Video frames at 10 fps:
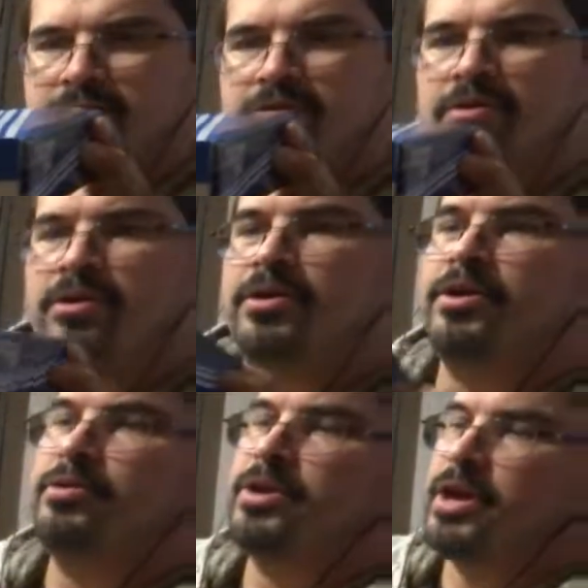Or no,
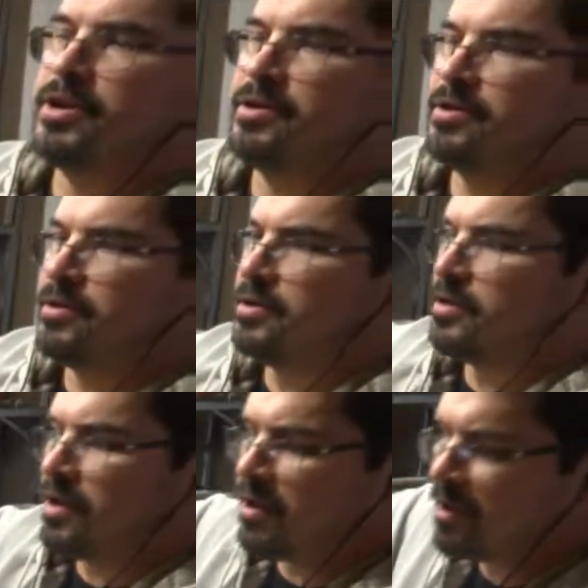they're not.
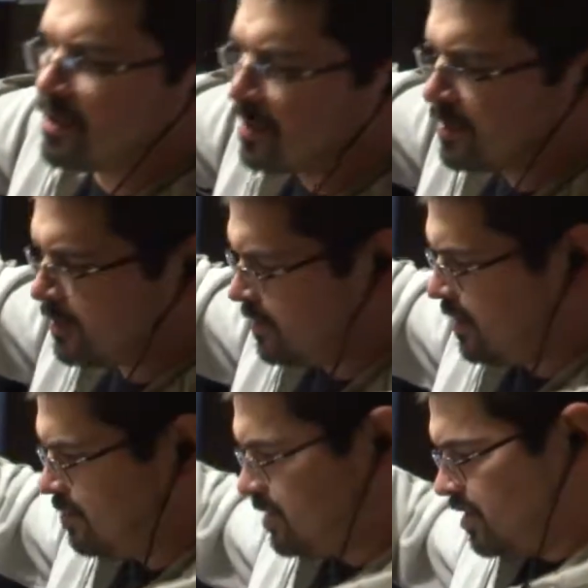Okay.
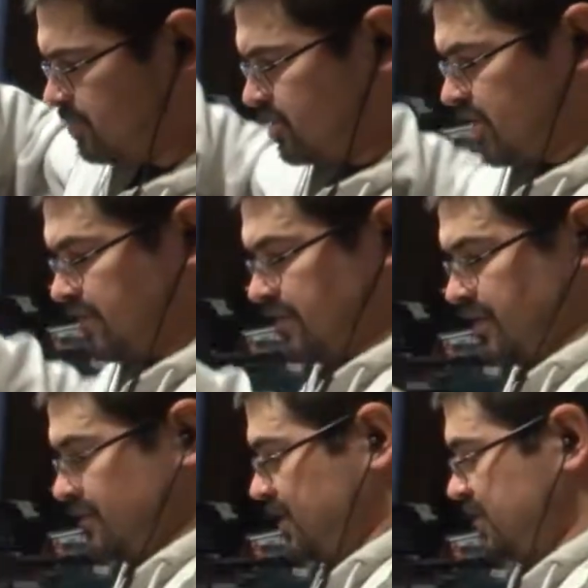I'm gonna double check,
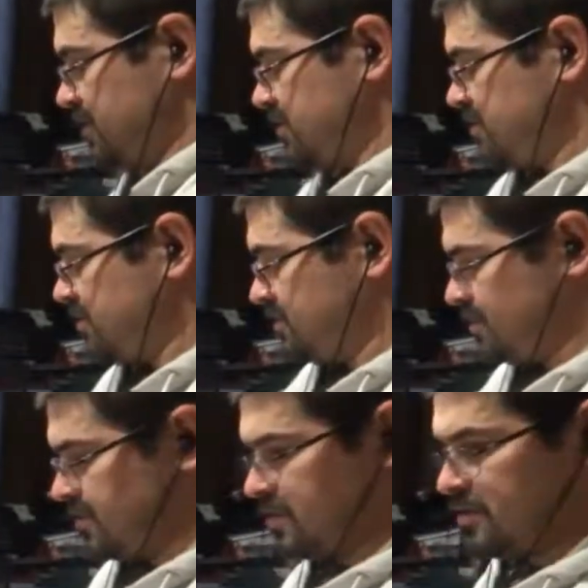verify, because
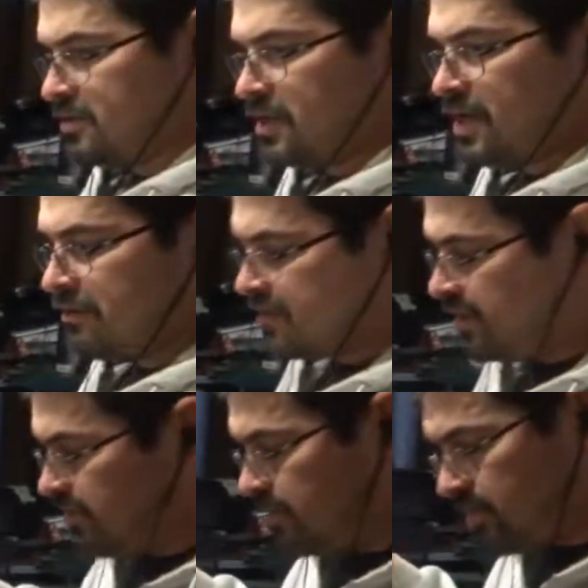they have the same
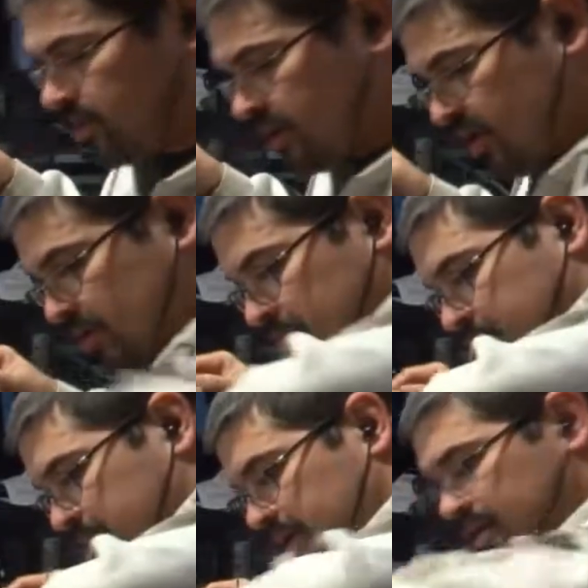number.
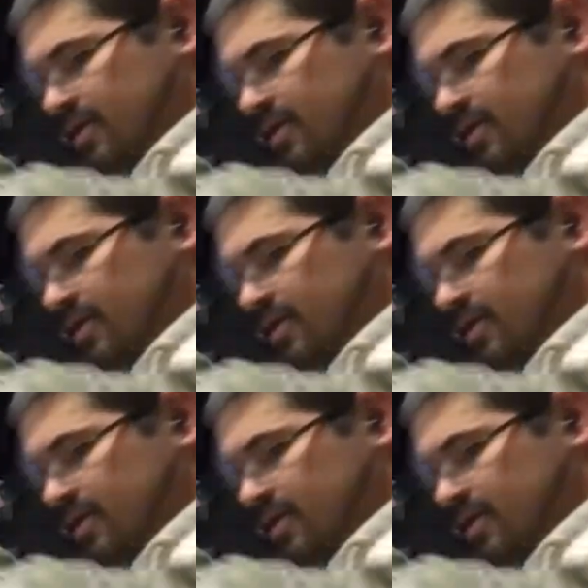But...